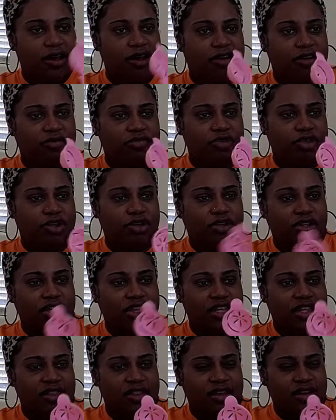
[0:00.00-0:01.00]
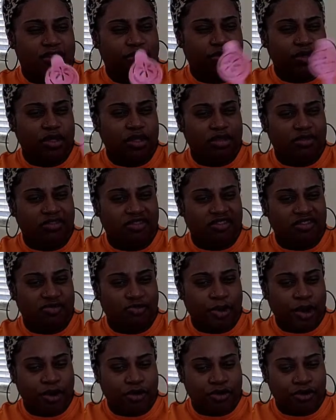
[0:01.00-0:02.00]
Um, the only thing that I really use as
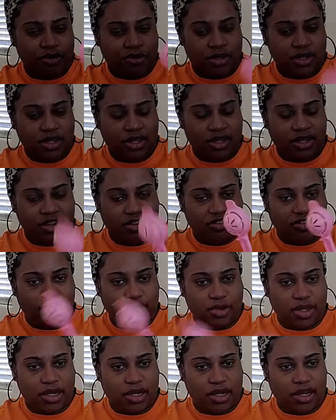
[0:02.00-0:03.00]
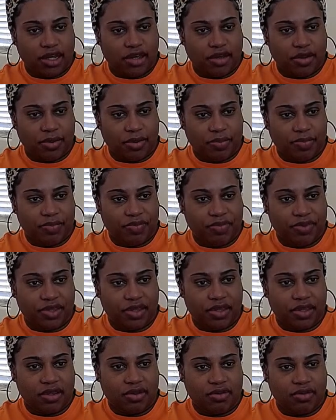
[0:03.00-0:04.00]
powdery is when, um,
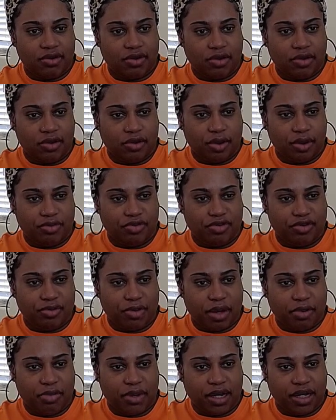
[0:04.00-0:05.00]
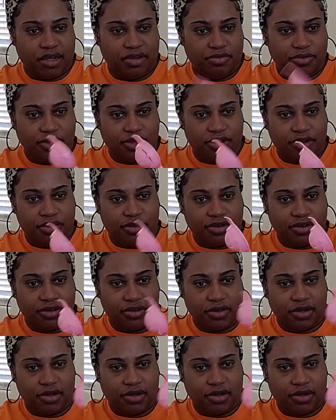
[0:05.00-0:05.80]
you know, I'm doing my body butter